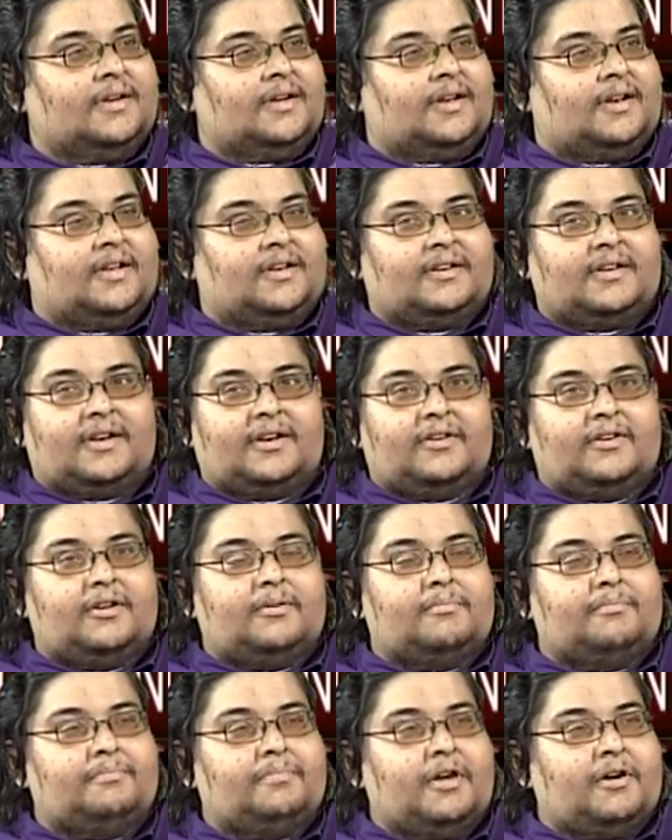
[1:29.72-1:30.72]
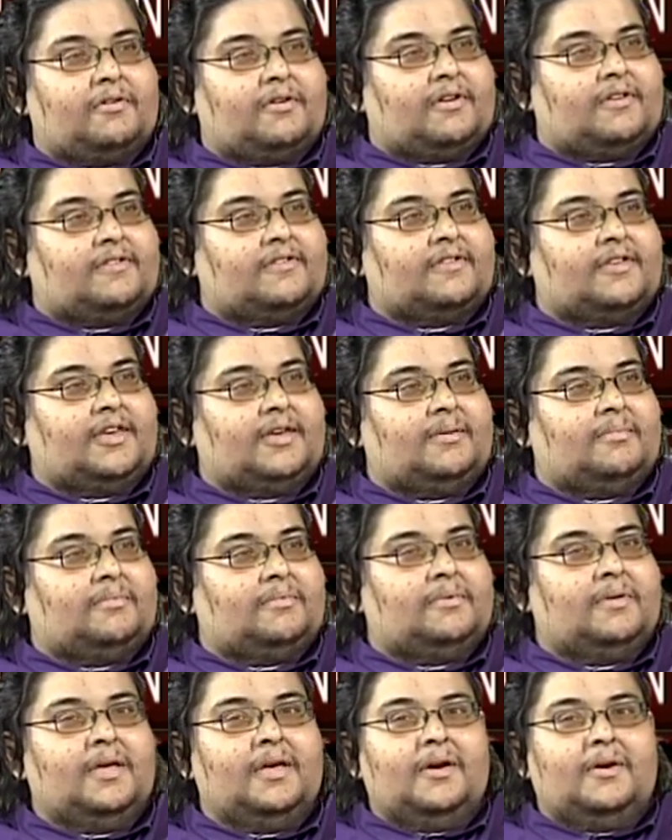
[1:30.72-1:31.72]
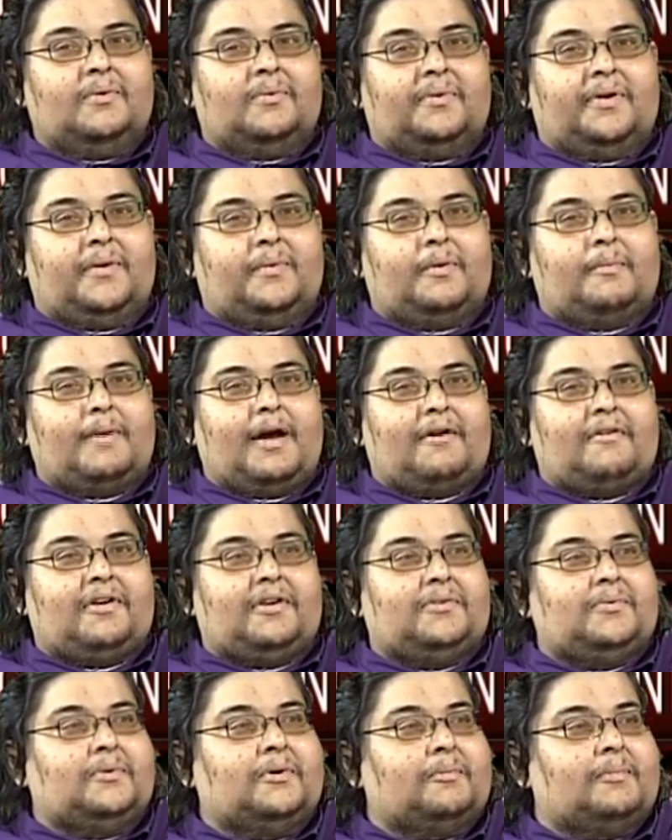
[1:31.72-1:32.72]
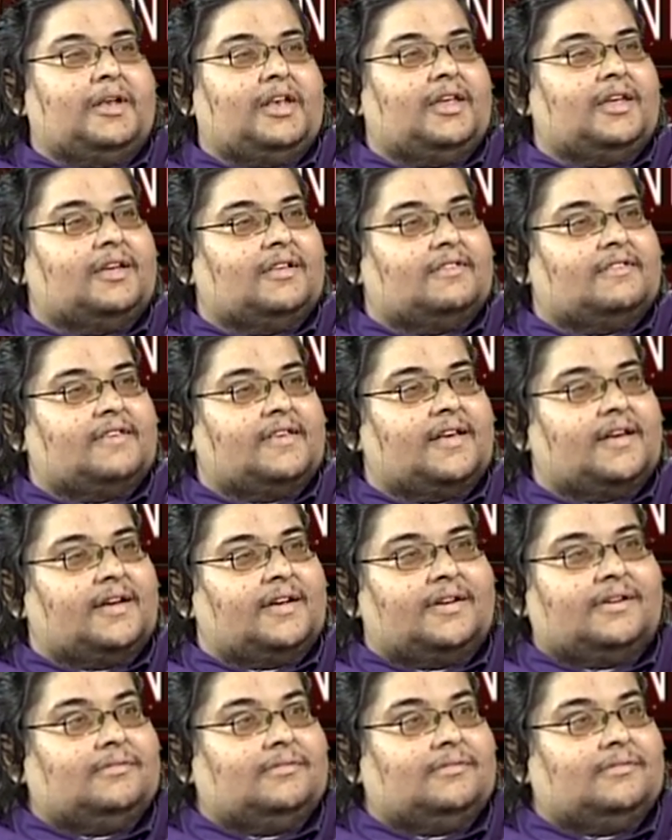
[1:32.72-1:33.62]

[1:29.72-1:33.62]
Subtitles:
And they tell you the parents' name, who they were married to, how many kids they had.